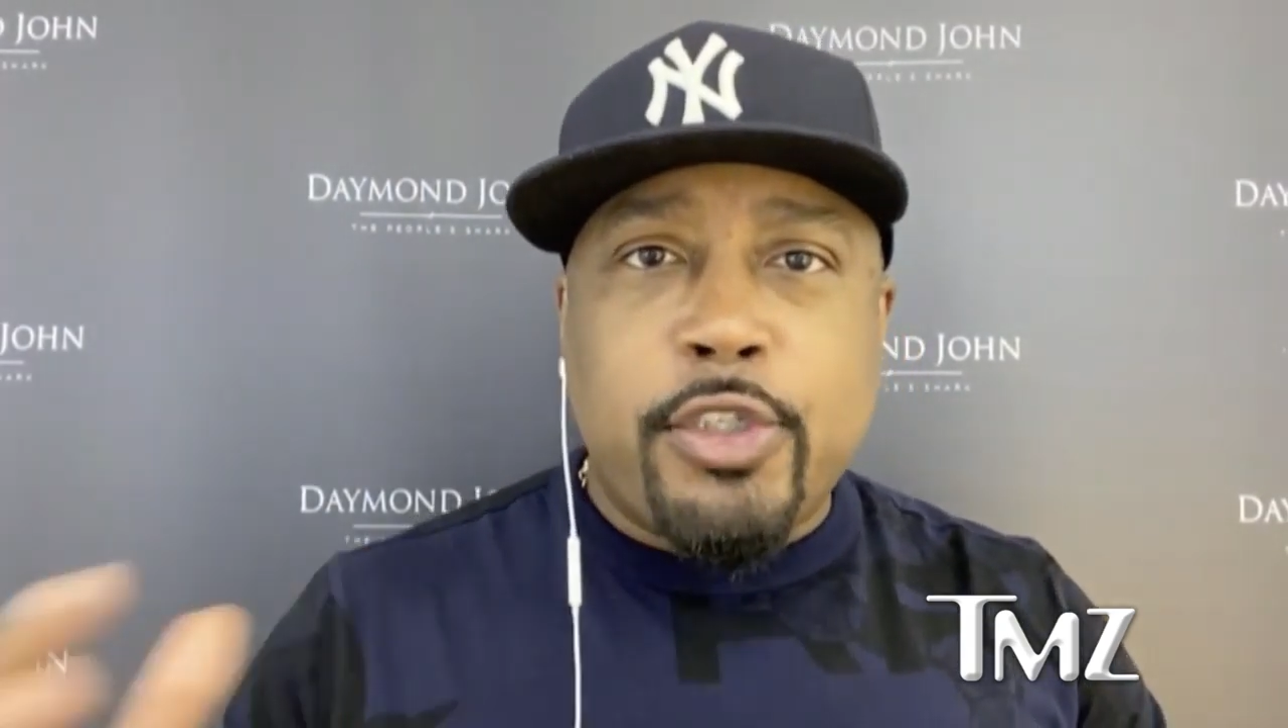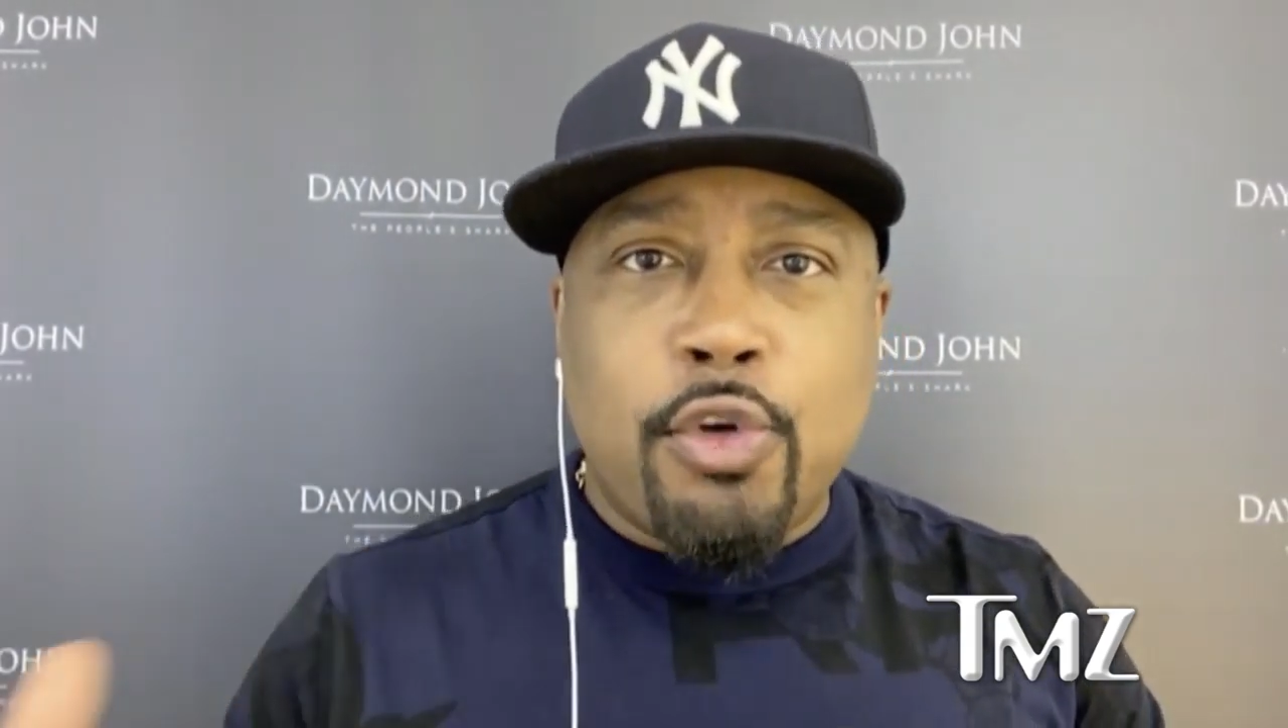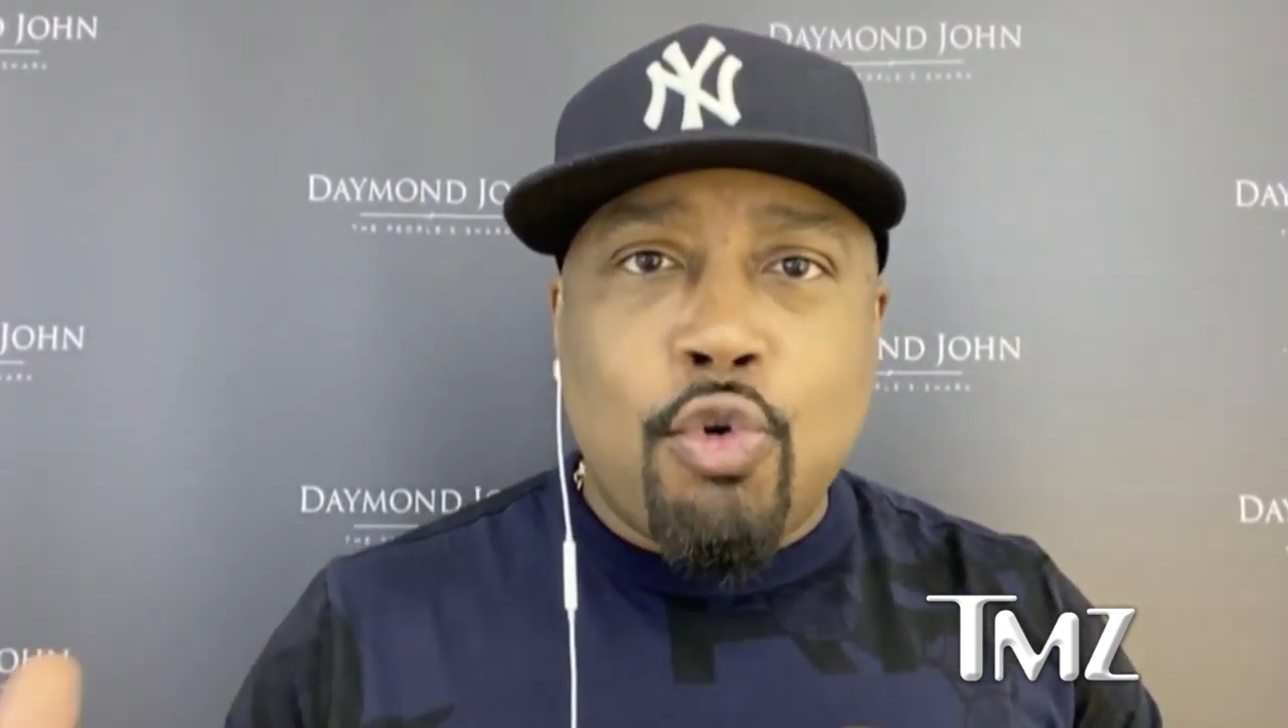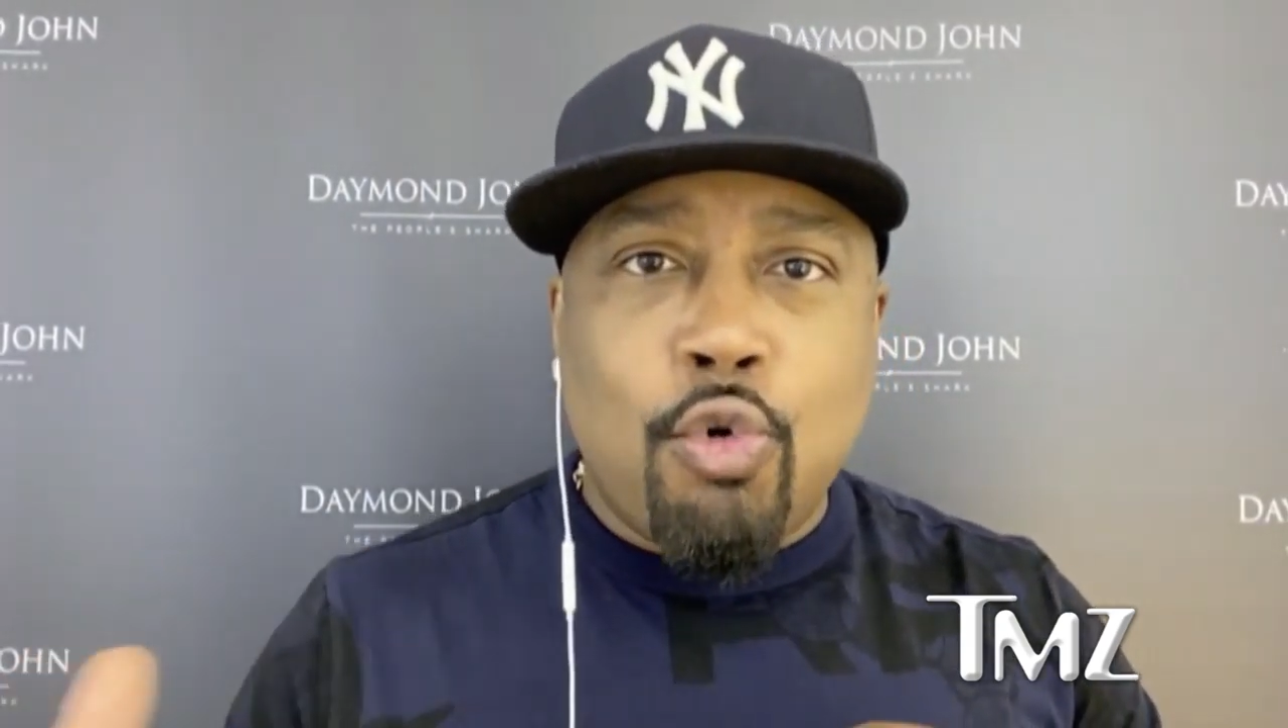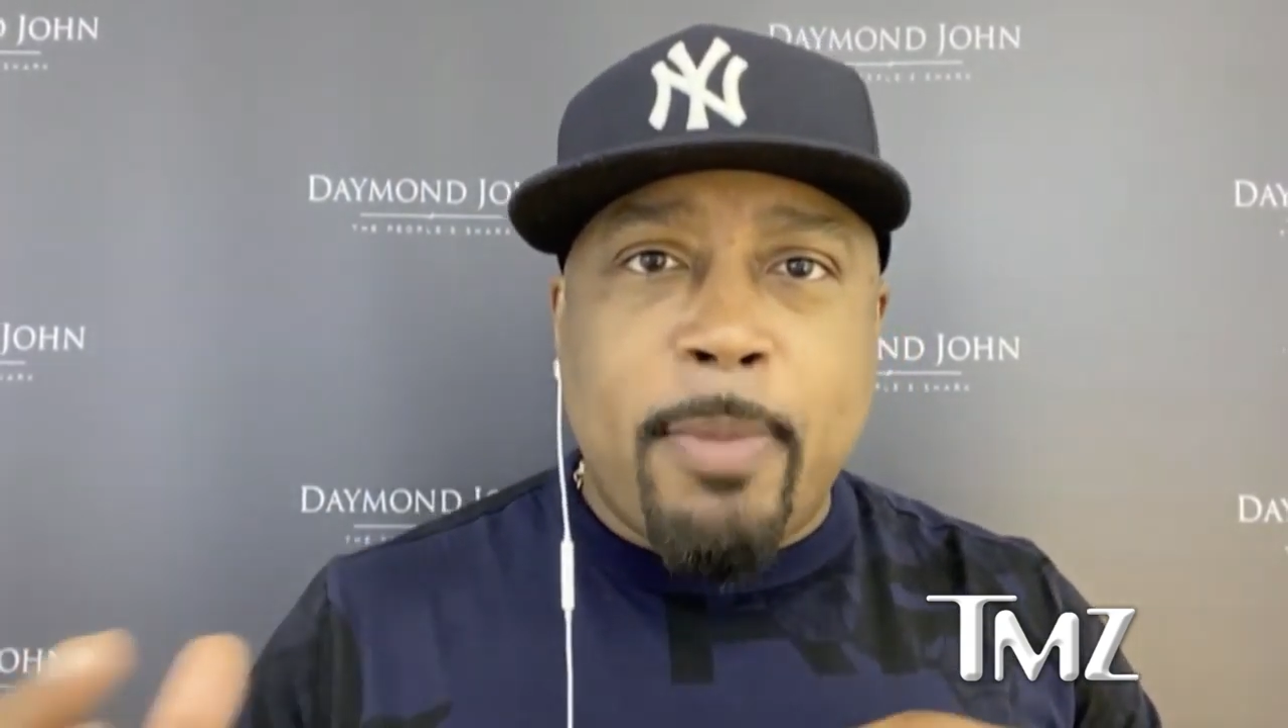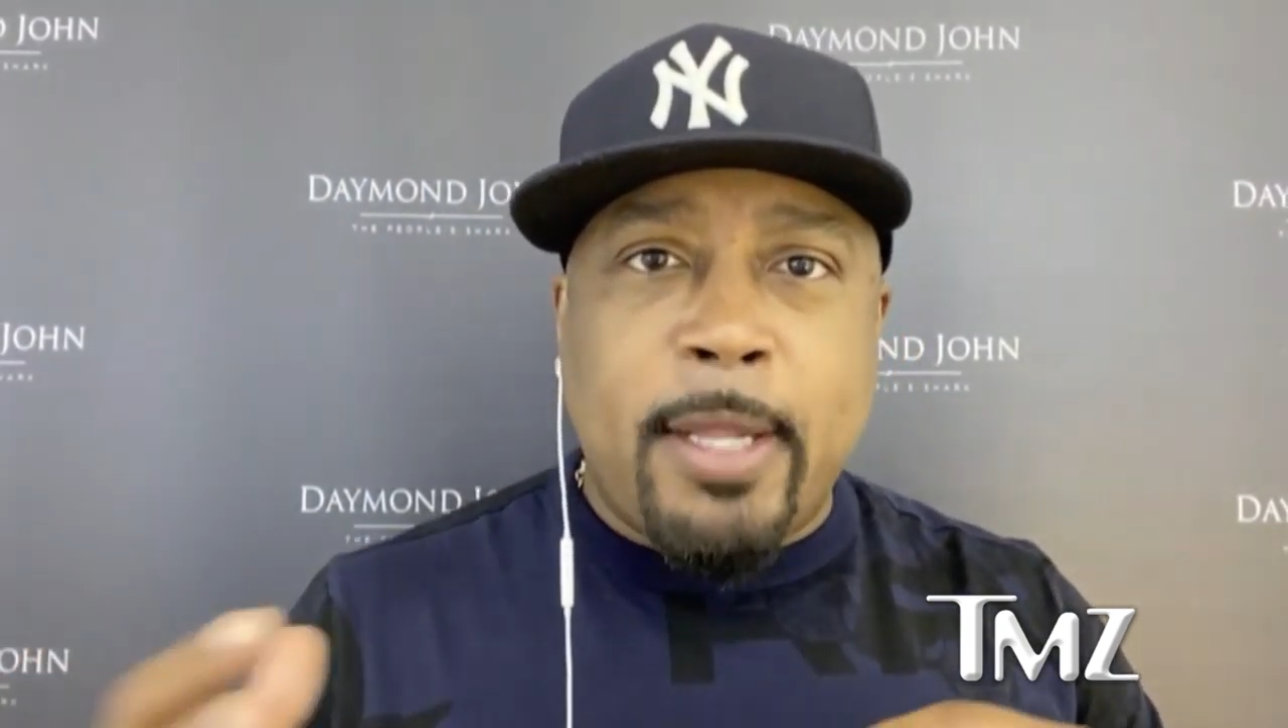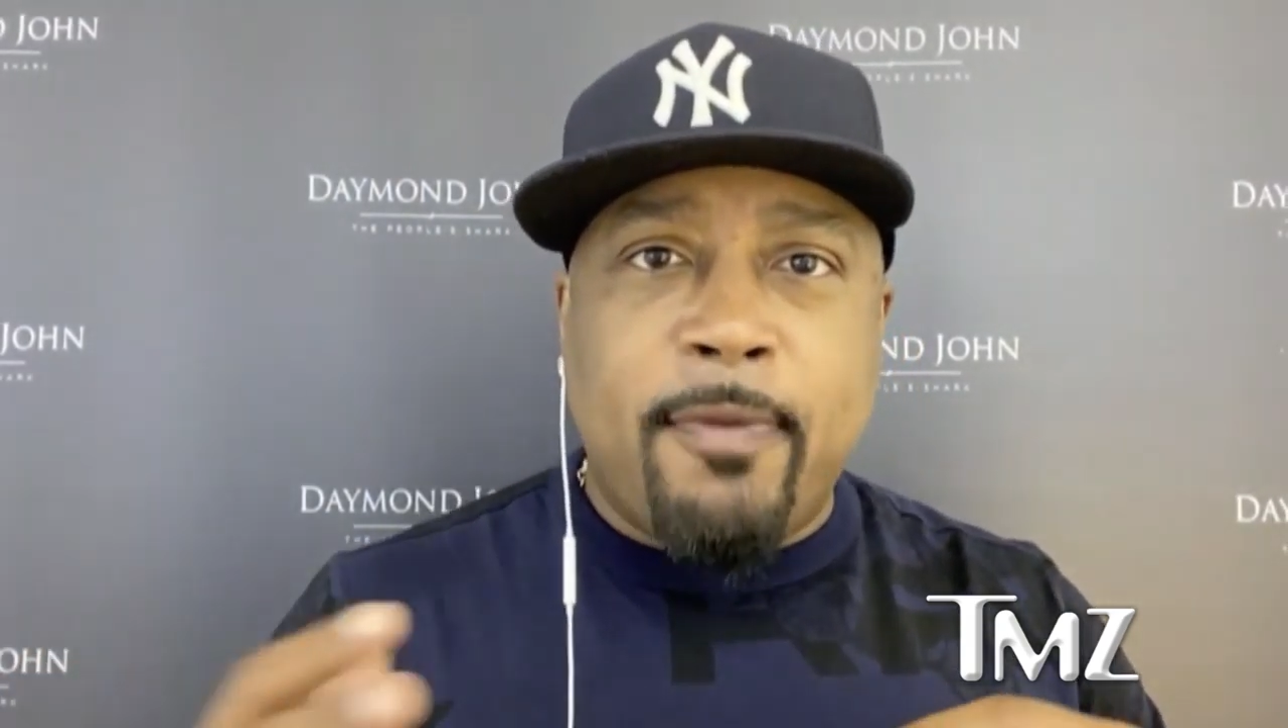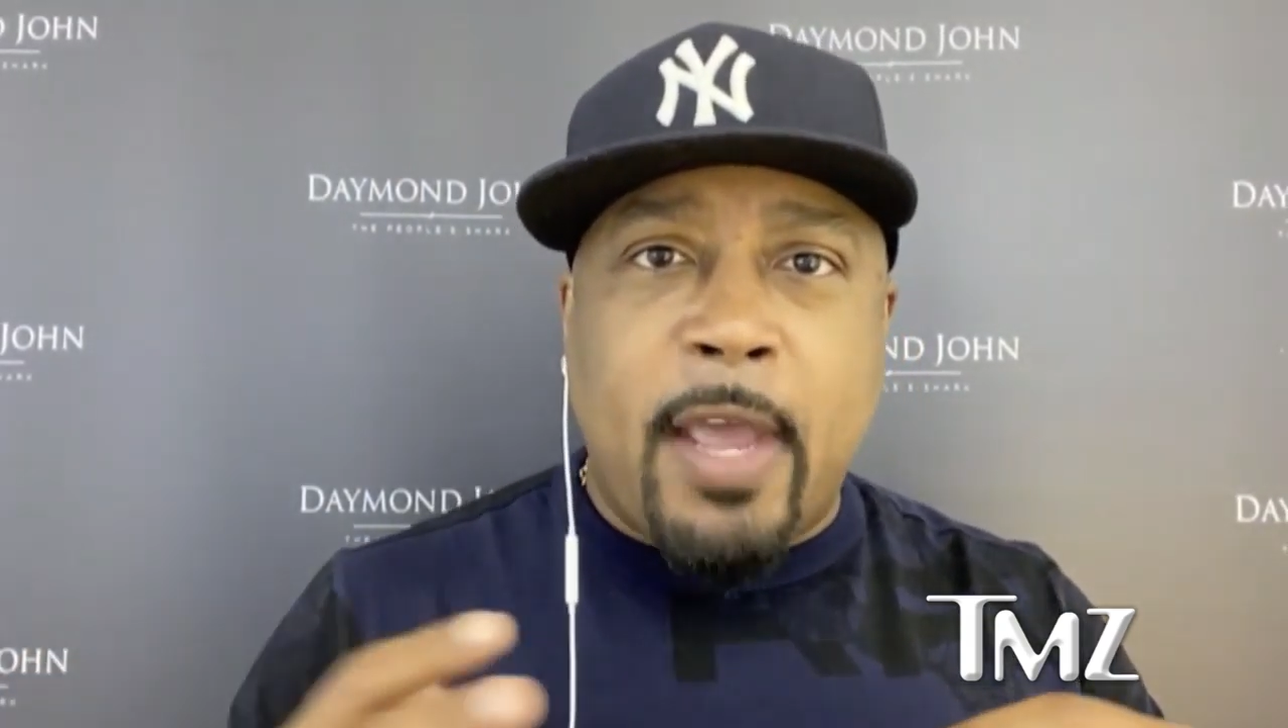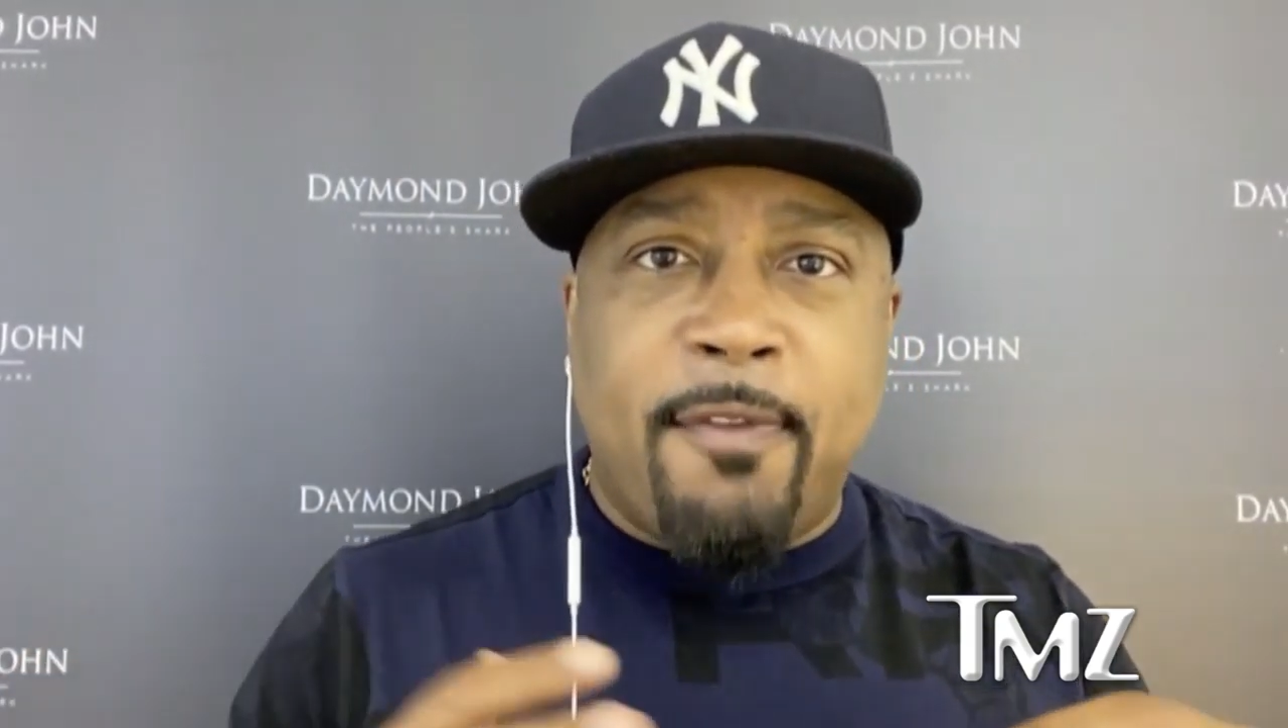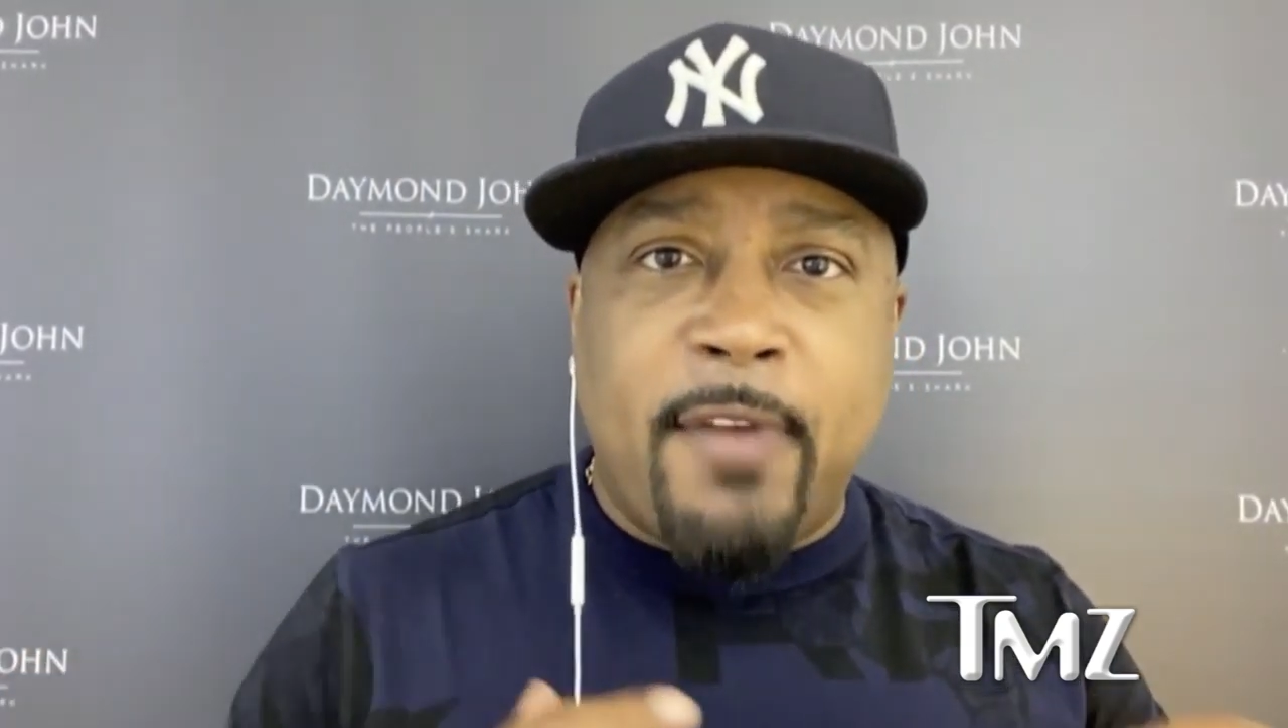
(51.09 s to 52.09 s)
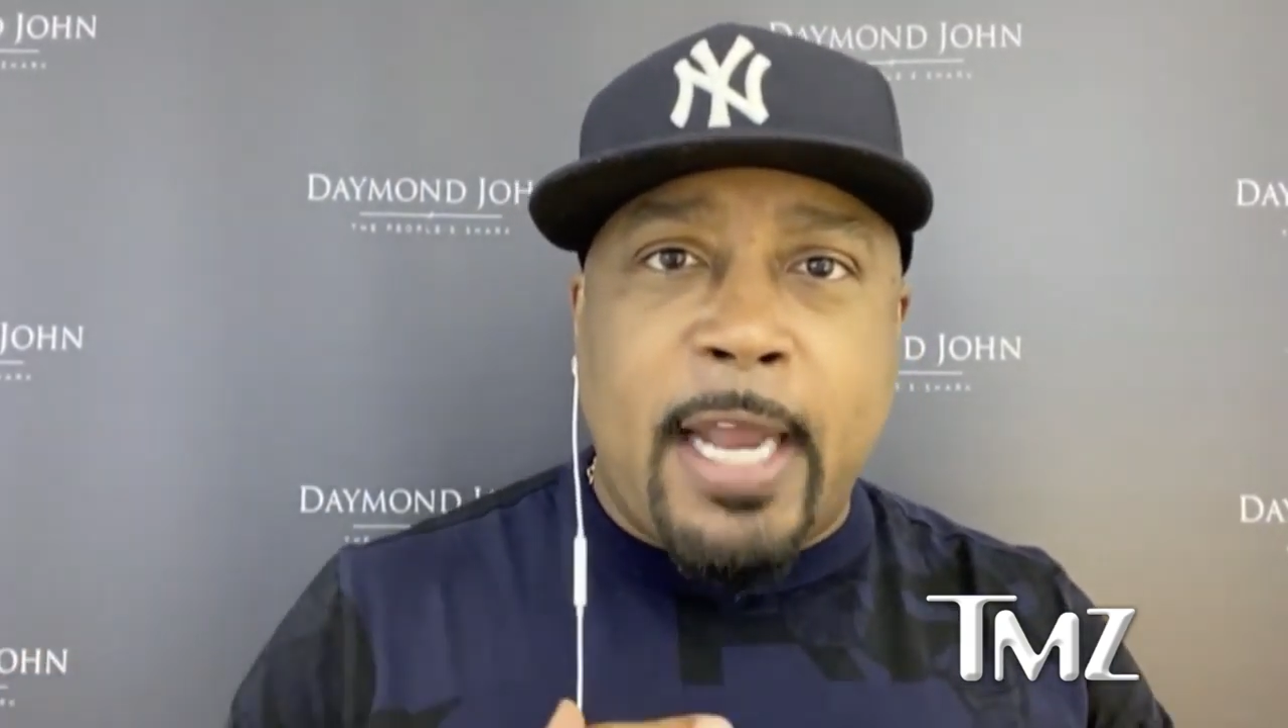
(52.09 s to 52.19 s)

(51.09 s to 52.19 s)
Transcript: Zoom and